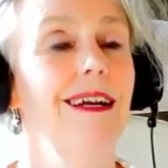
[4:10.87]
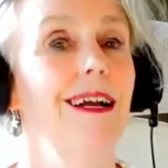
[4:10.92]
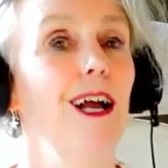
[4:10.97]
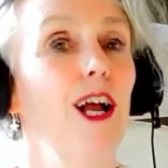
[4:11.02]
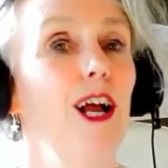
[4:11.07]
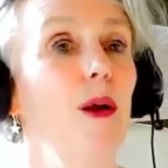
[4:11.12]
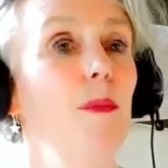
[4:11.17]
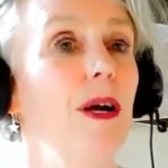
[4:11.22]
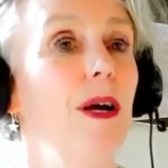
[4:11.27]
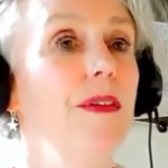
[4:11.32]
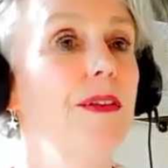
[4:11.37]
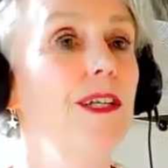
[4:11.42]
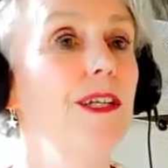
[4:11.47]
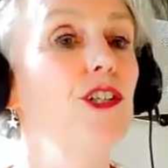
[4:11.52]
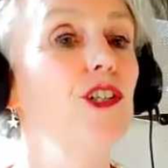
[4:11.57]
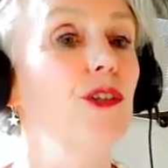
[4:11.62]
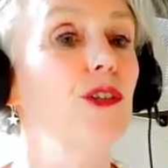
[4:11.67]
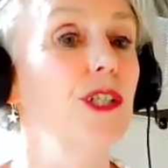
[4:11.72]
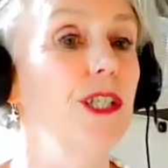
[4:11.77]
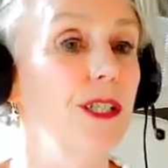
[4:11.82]
um, and then
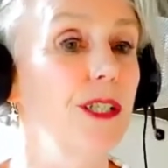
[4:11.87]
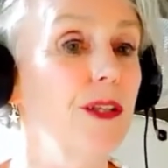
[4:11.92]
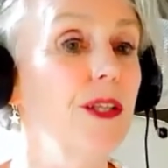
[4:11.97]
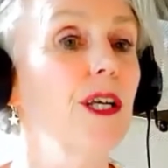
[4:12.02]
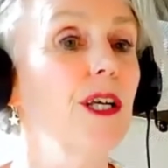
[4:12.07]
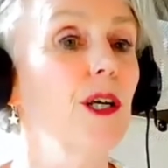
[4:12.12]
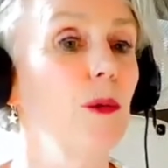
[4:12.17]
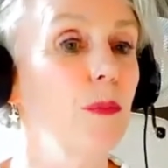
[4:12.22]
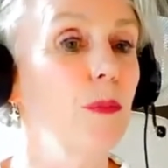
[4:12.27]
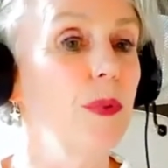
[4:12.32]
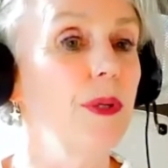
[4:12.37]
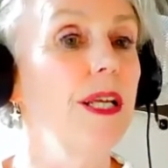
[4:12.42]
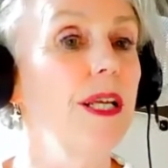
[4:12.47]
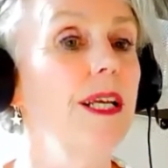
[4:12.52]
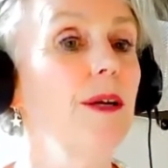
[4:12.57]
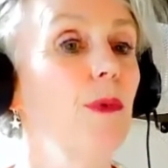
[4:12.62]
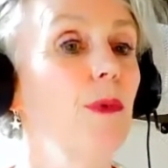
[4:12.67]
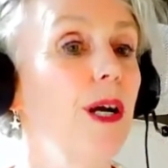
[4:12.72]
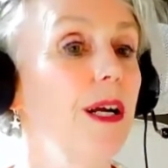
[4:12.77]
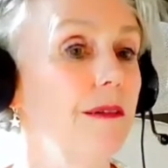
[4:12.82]
joined another company
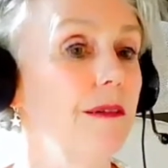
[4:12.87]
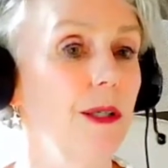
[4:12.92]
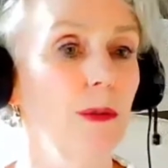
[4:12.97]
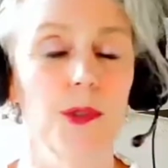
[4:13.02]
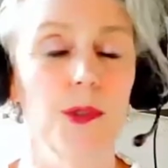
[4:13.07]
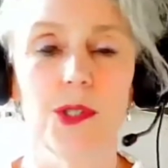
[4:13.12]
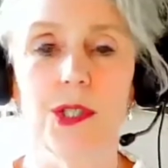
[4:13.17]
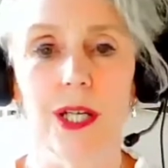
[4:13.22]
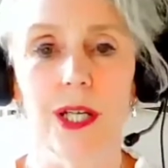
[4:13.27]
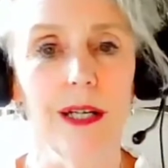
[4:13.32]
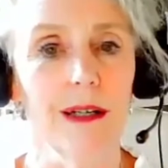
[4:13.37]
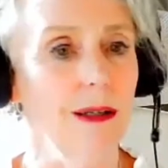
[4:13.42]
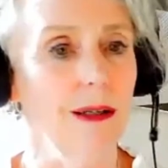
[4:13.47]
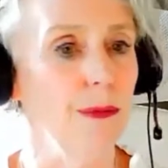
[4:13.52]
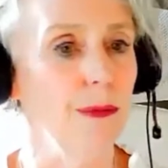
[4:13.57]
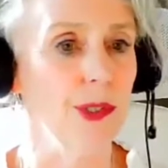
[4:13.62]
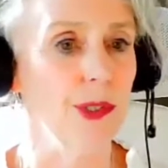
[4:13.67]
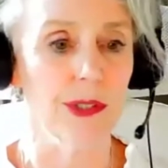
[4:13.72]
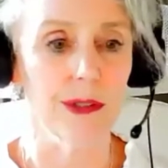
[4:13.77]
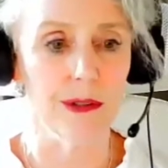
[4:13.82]
where I was yeah I
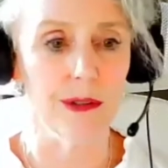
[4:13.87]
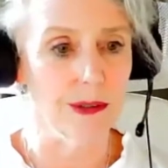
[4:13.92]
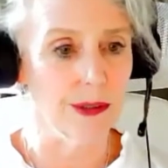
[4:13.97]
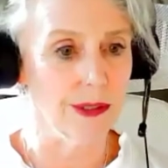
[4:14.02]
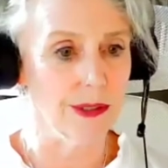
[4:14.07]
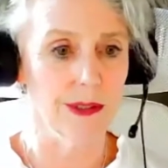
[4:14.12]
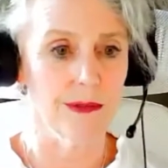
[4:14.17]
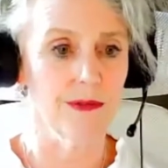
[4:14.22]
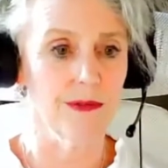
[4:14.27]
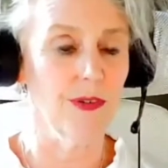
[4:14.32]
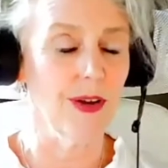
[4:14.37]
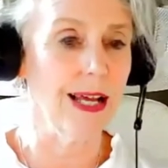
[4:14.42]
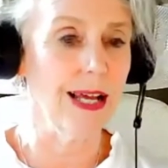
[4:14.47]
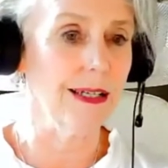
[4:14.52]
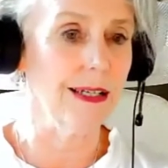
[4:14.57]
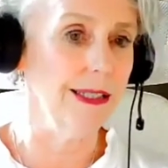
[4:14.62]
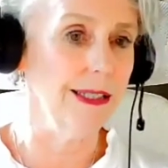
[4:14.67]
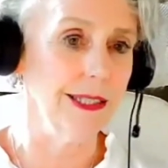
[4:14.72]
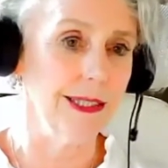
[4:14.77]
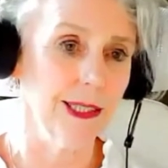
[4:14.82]
was a, sort of
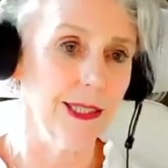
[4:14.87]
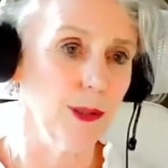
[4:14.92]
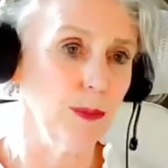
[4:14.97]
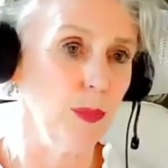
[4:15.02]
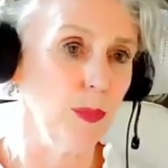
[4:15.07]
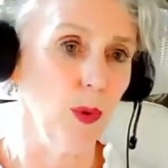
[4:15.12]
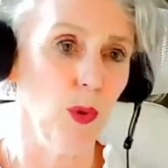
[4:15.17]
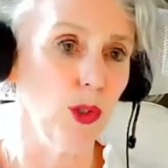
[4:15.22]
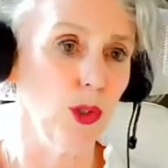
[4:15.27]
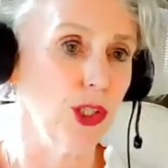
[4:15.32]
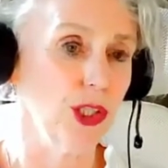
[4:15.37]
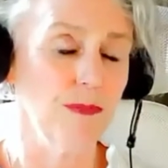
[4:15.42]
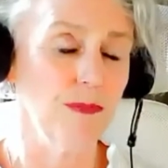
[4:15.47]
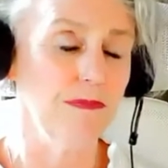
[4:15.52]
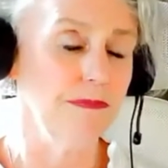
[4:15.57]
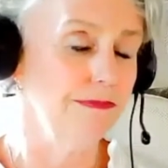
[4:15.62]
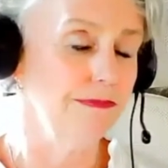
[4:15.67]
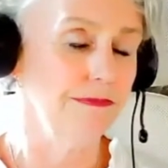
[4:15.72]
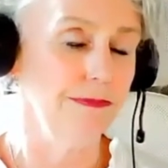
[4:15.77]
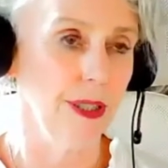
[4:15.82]
analyst support
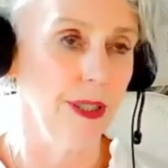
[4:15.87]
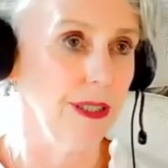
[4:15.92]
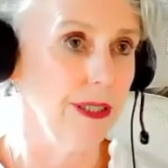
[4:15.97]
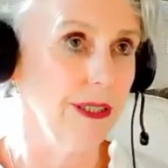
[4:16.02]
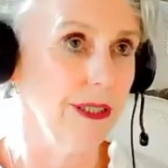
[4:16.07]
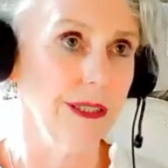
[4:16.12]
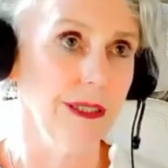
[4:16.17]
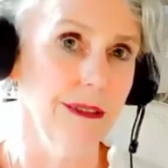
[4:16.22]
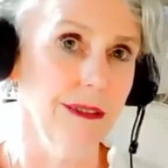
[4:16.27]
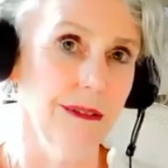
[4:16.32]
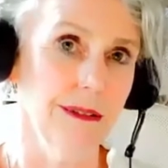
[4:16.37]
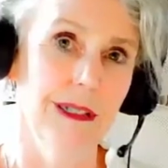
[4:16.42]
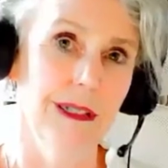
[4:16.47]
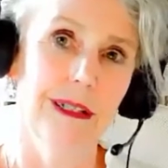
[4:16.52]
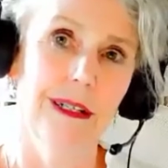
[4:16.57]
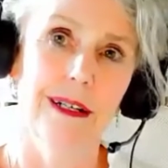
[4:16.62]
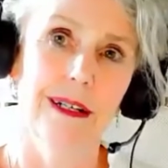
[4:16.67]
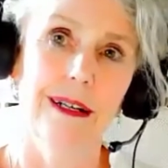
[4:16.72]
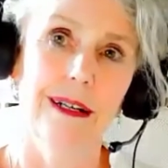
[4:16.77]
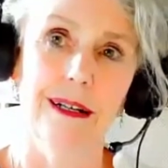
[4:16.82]
person.
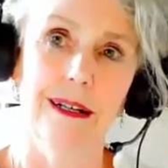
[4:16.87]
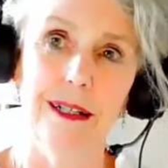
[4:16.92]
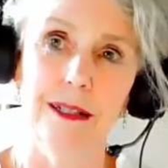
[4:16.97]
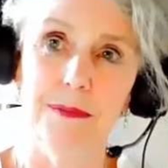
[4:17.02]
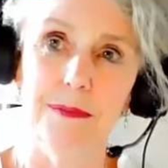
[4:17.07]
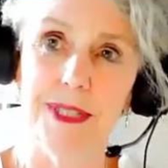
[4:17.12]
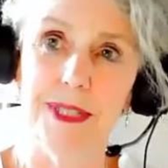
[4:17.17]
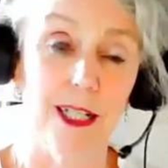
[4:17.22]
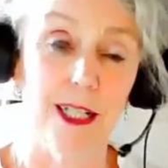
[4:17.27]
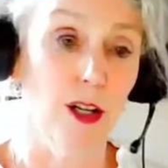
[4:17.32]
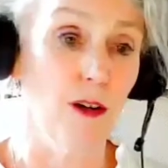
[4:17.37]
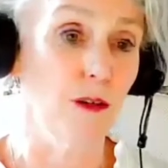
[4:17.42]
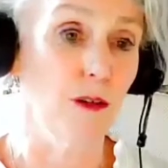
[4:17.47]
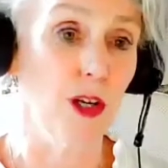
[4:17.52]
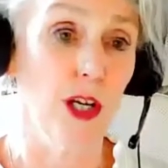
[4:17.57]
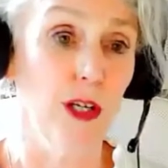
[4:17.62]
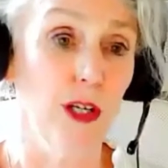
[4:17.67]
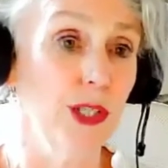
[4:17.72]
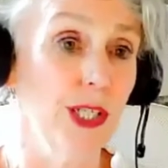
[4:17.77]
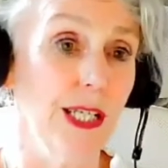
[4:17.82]
Um, did a lot of
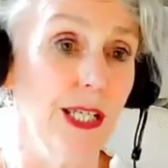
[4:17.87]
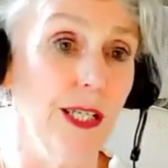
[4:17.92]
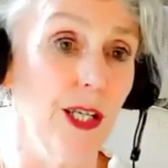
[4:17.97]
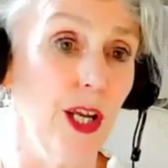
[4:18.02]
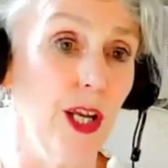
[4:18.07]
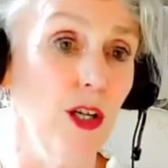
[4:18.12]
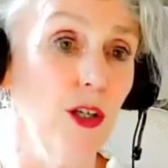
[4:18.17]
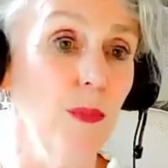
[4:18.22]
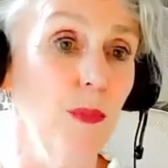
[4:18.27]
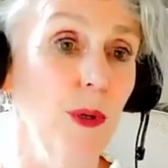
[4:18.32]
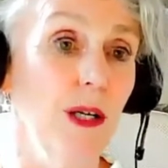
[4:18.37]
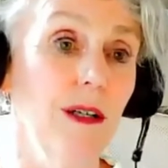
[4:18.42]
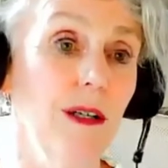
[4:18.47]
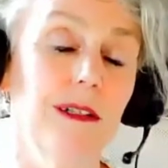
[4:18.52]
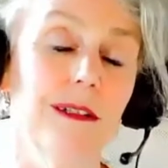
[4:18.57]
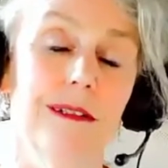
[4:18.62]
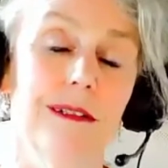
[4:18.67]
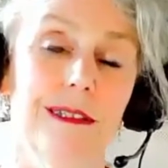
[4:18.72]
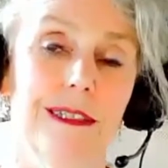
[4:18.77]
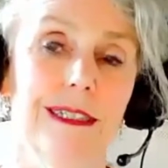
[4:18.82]
coding in
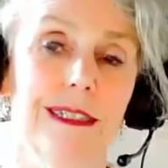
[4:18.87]
COBOL.